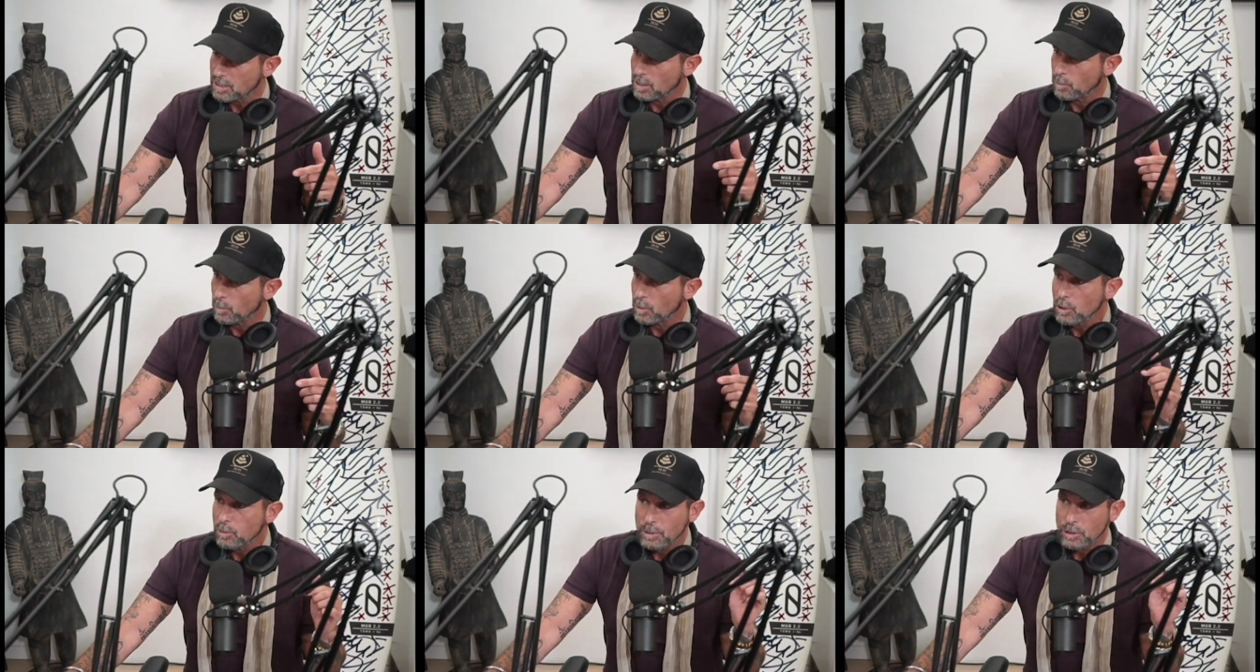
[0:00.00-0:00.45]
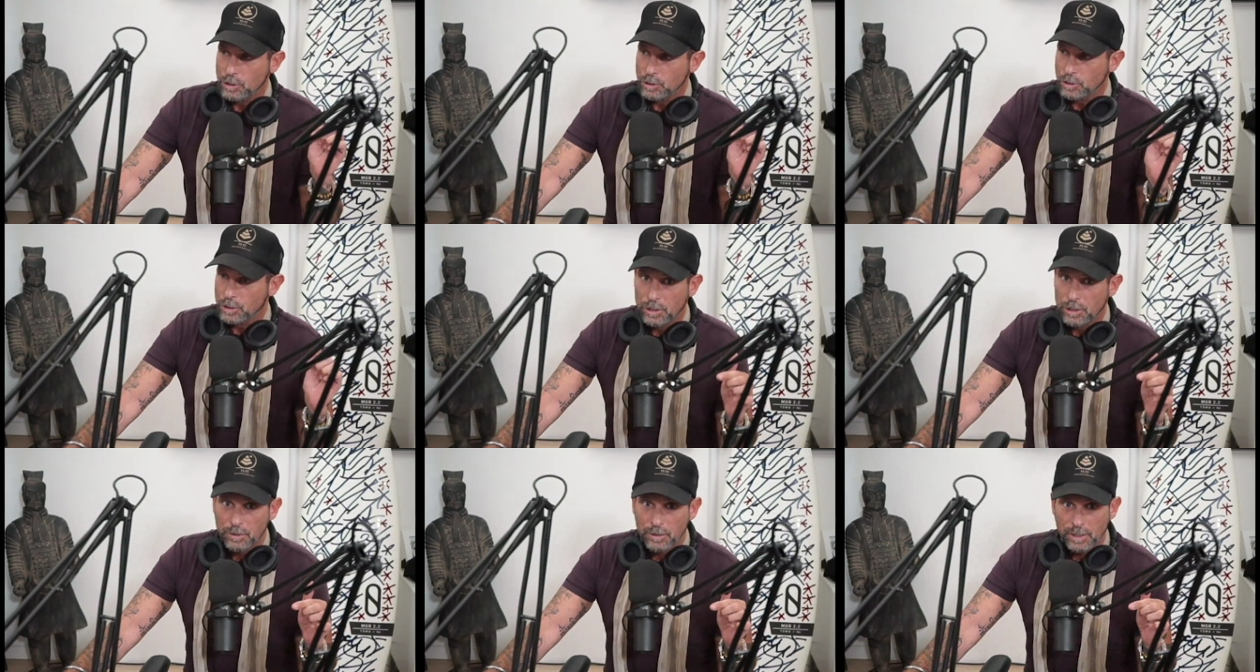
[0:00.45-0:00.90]
what do you mean you're
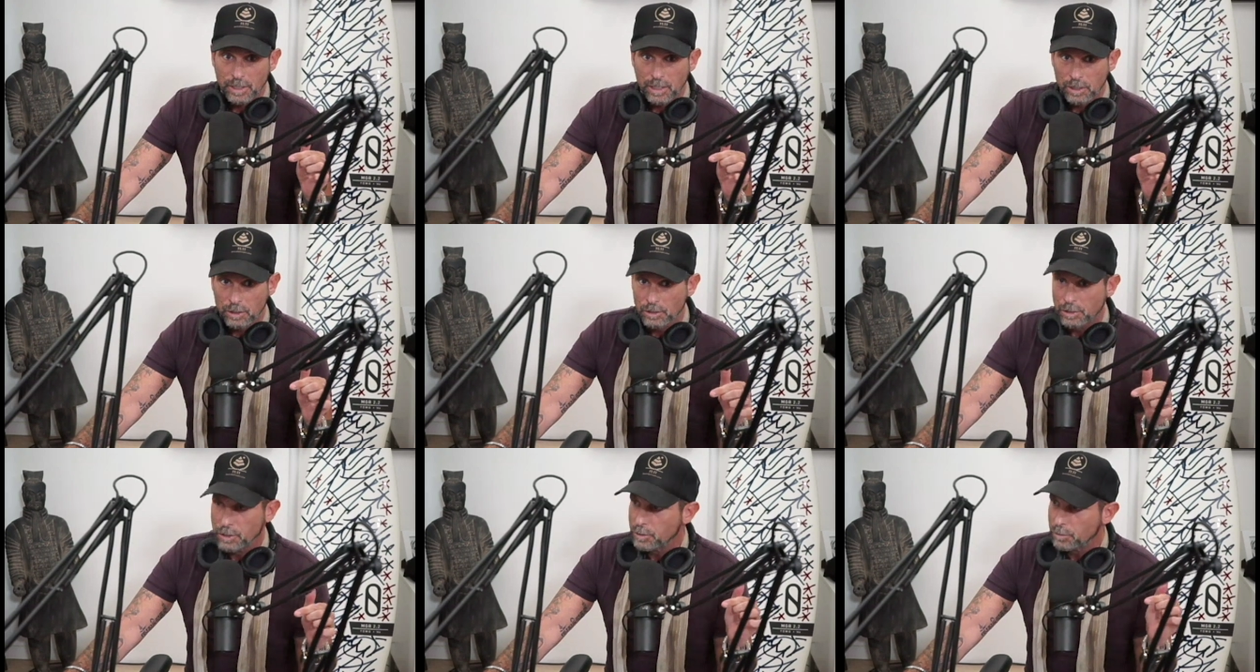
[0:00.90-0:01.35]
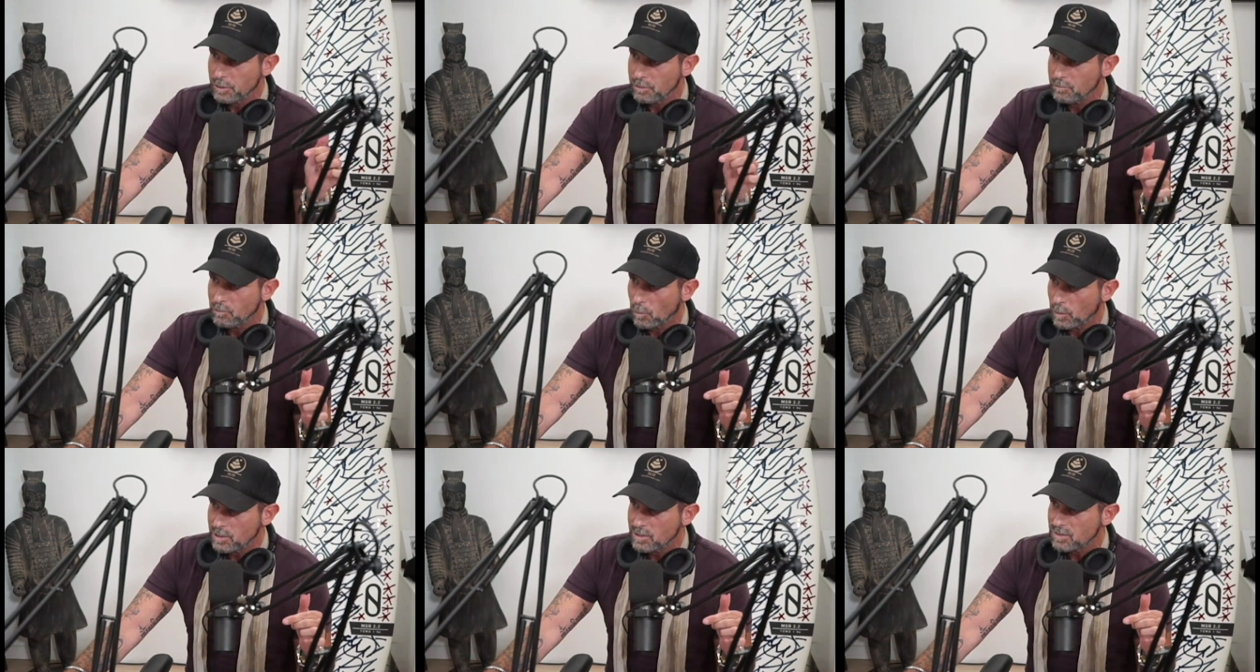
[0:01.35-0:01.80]
hearing it? You're hearing
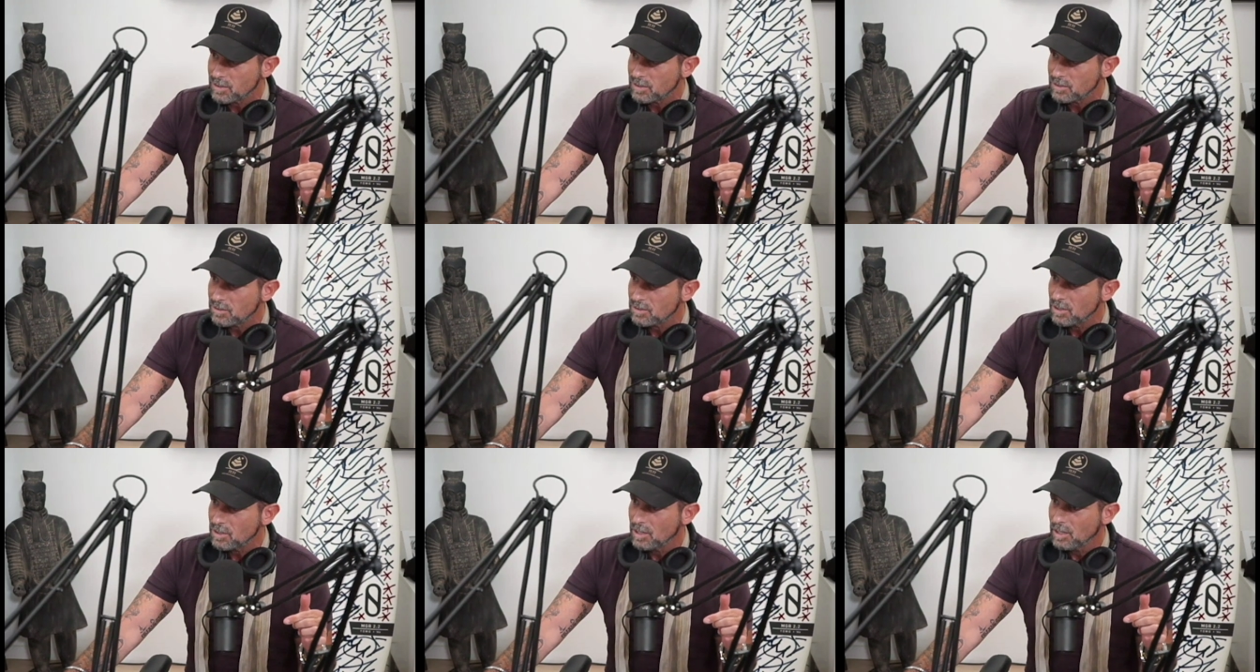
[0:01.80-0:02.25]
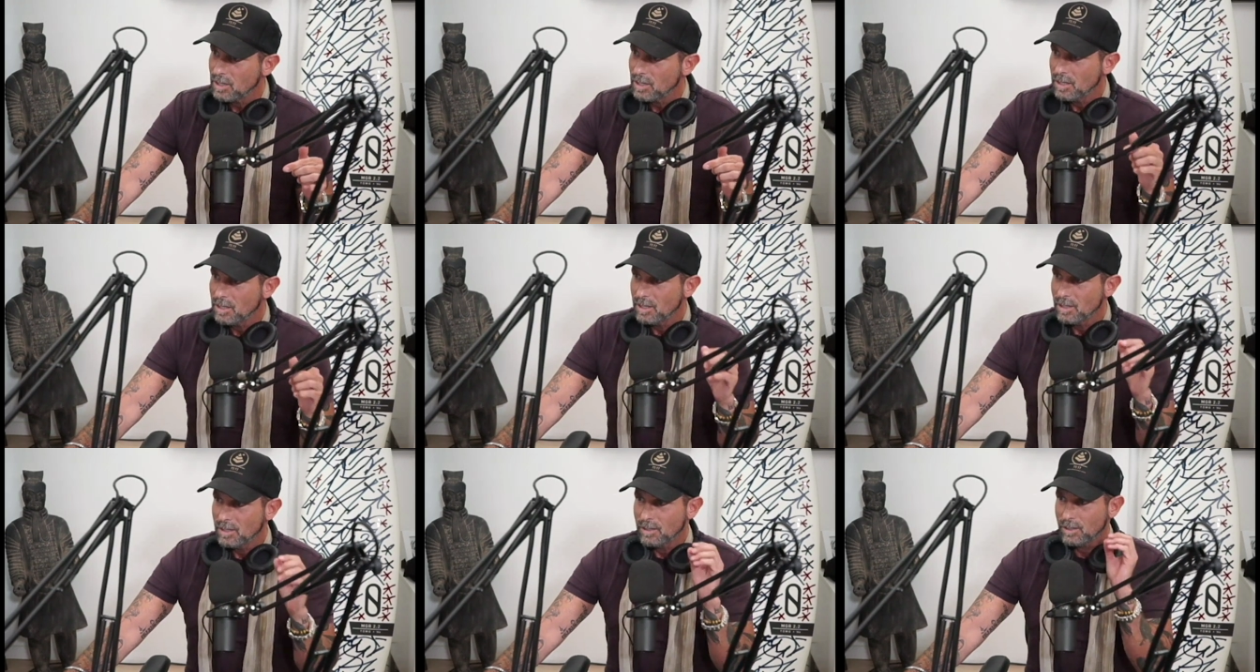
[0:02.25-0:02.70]
voices
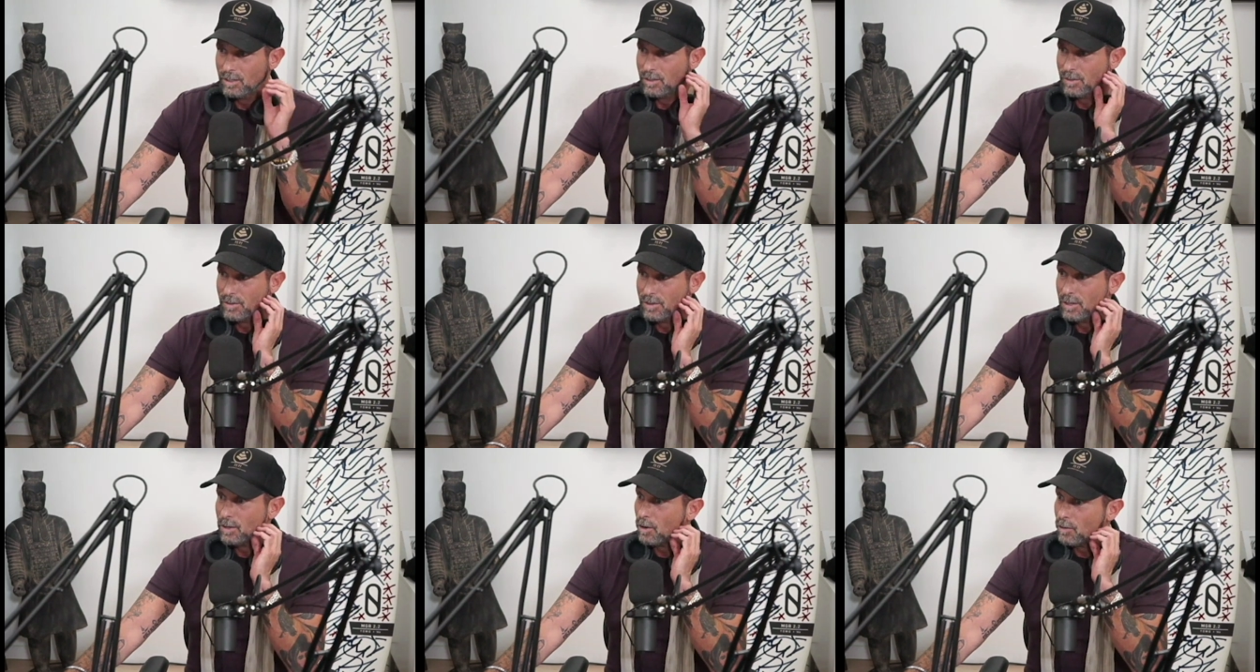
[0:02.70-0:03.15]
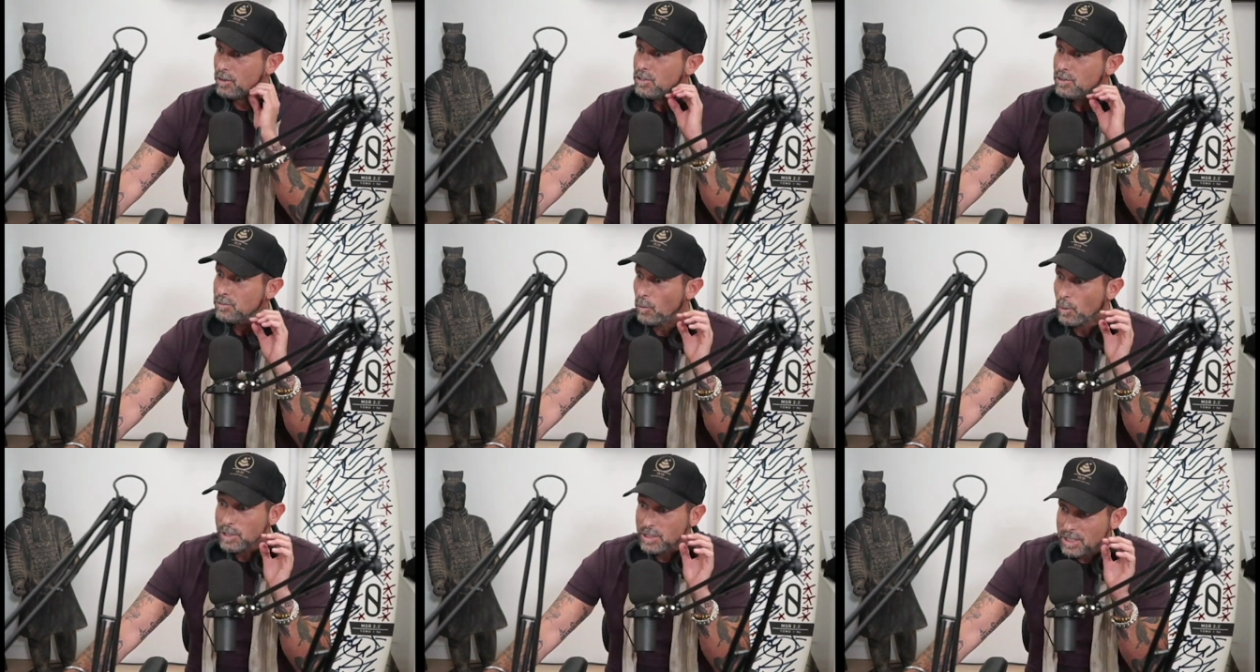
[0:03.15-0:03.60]
you know, then yeah, these
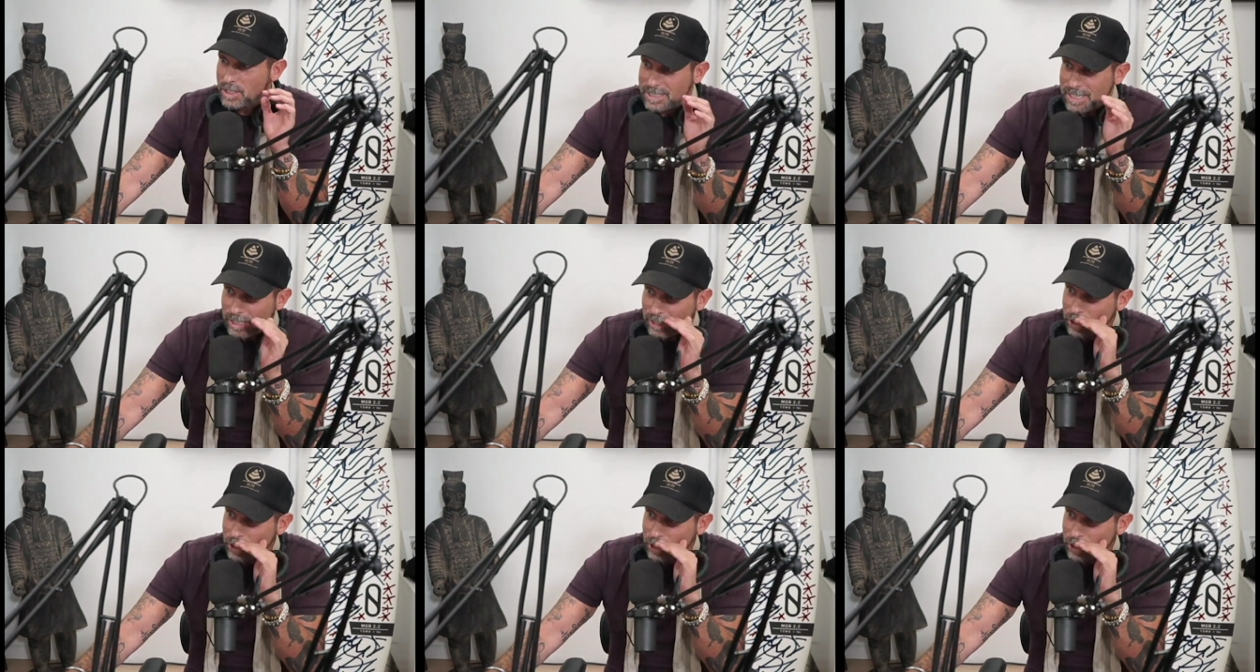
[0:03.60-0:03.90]
voices telling